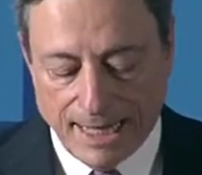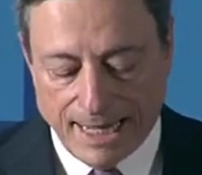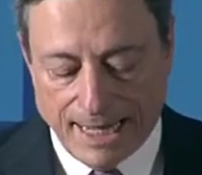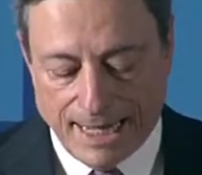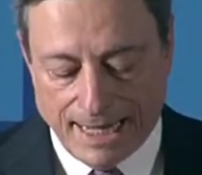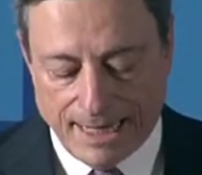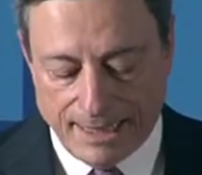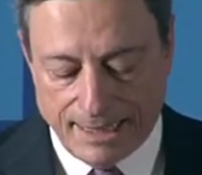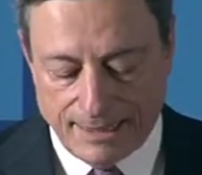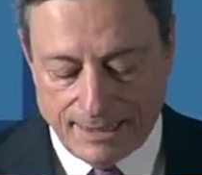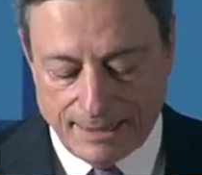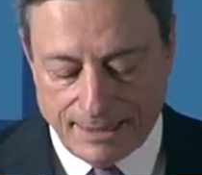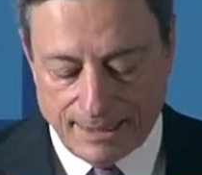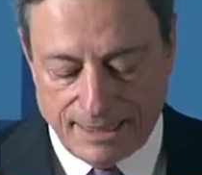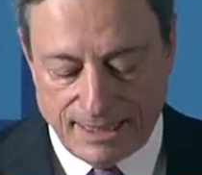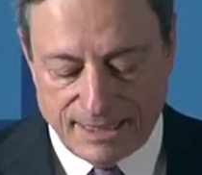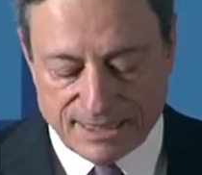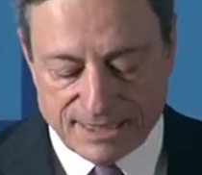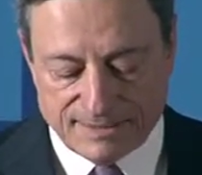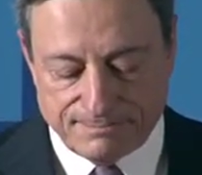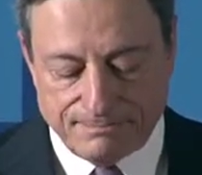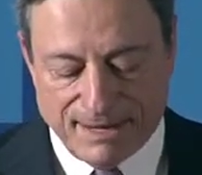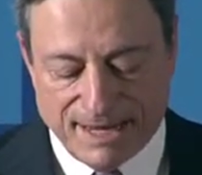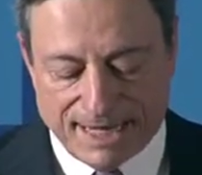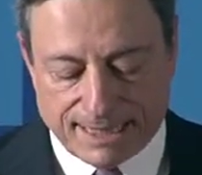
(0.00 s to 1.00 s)
and
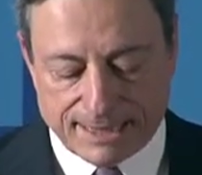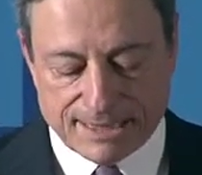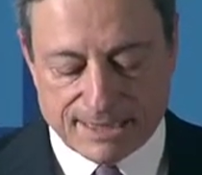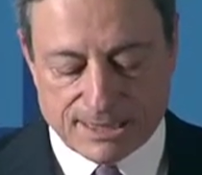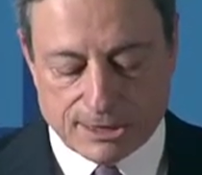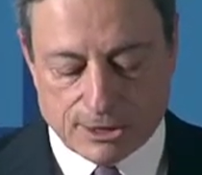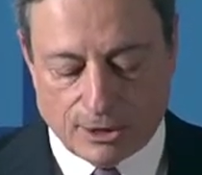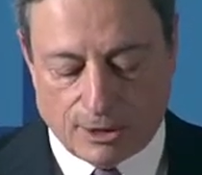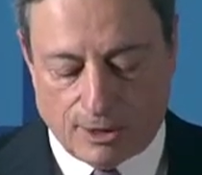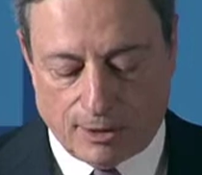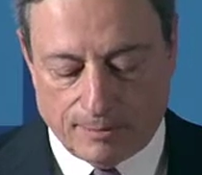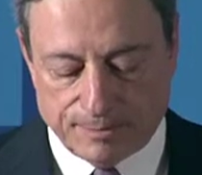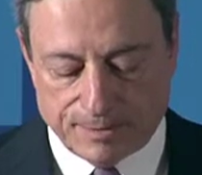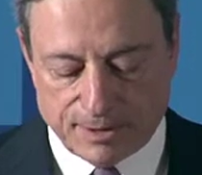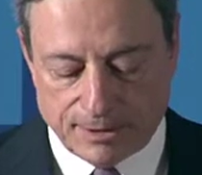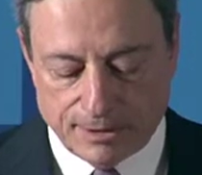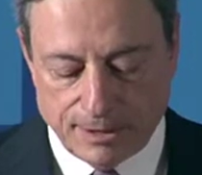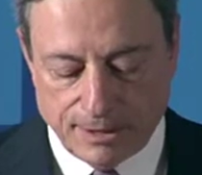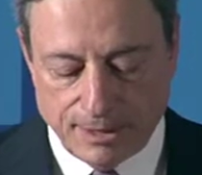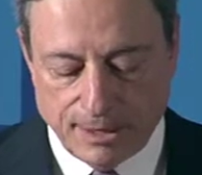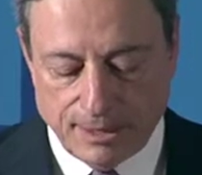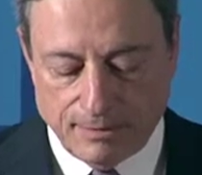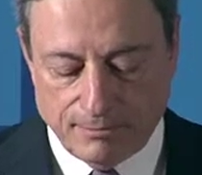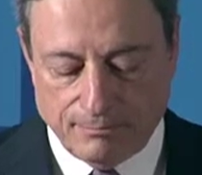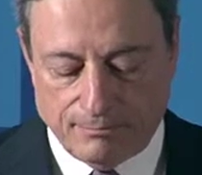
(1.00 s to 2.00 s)
is backstopped
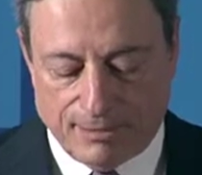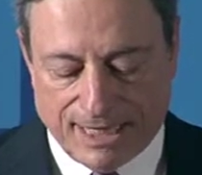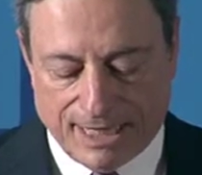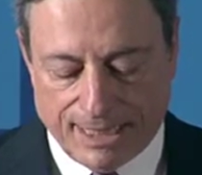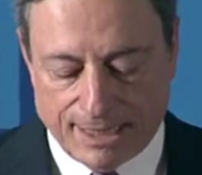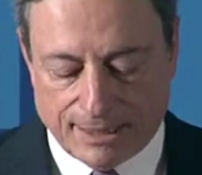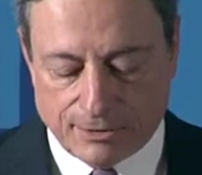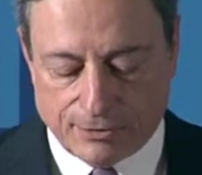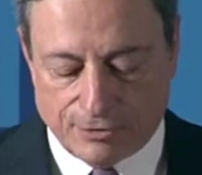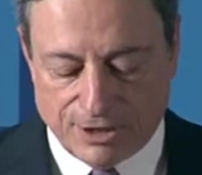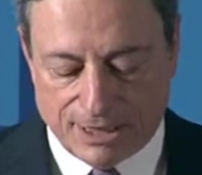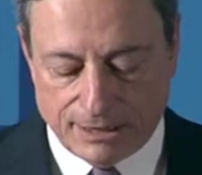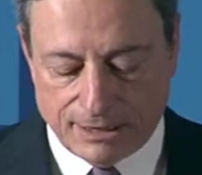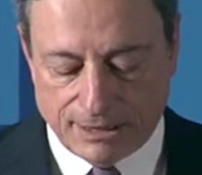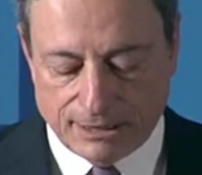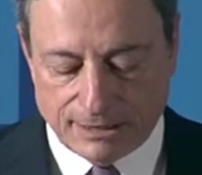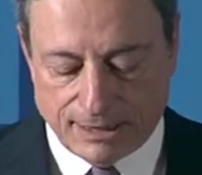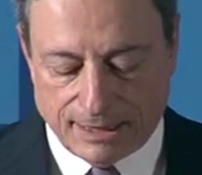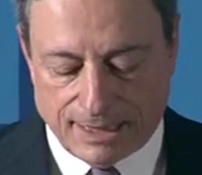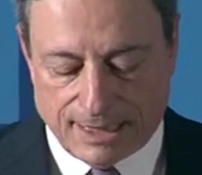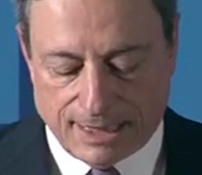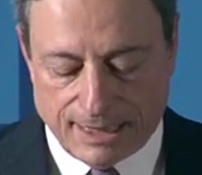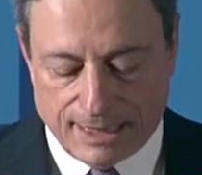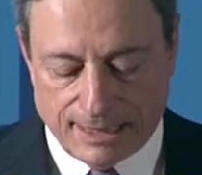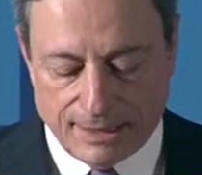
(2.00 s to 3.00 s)
by a credit
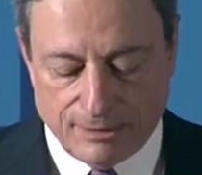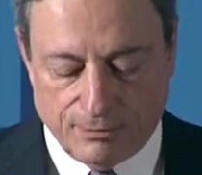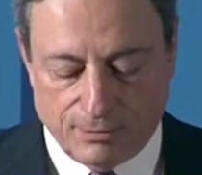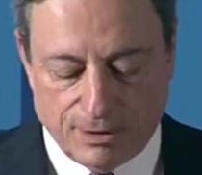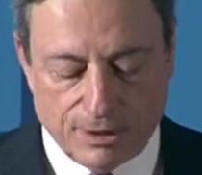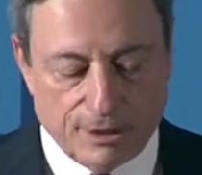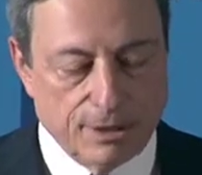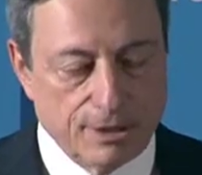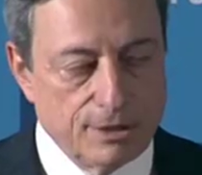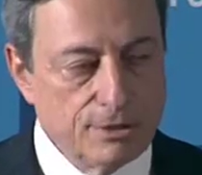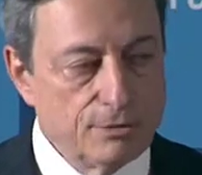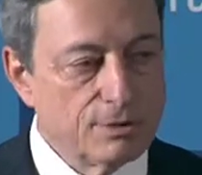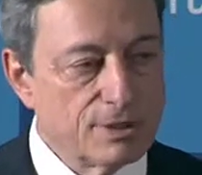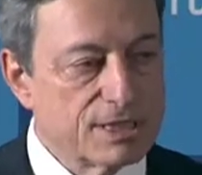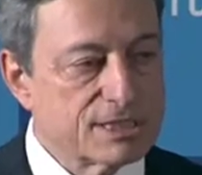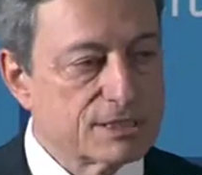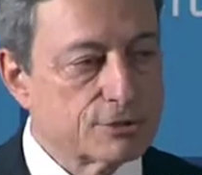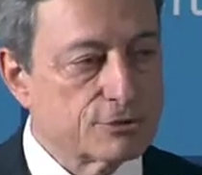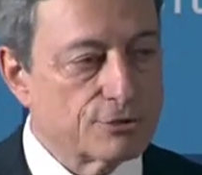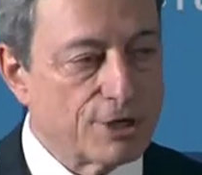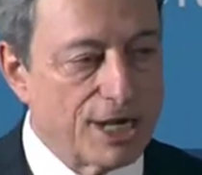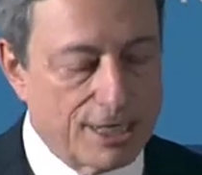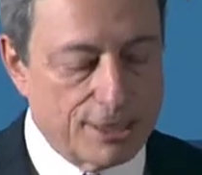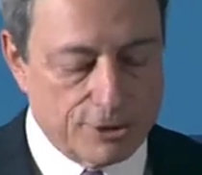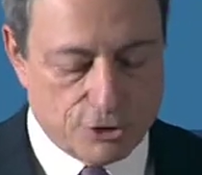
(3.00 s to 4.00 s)
line with the US
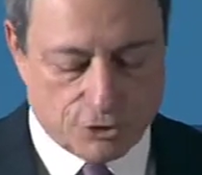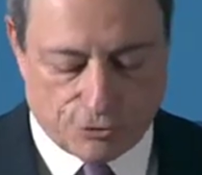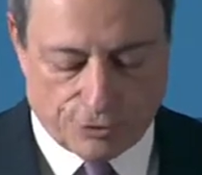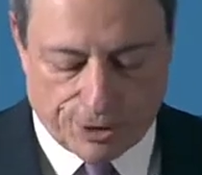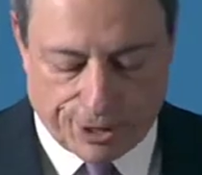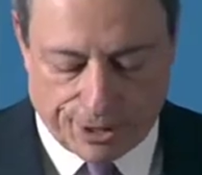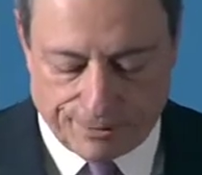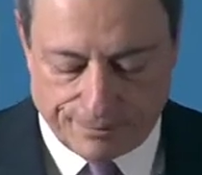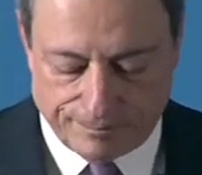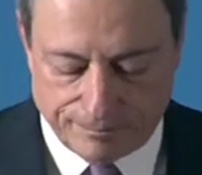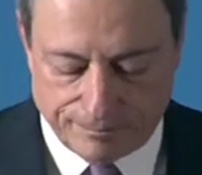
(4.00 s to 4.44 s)
Treasury.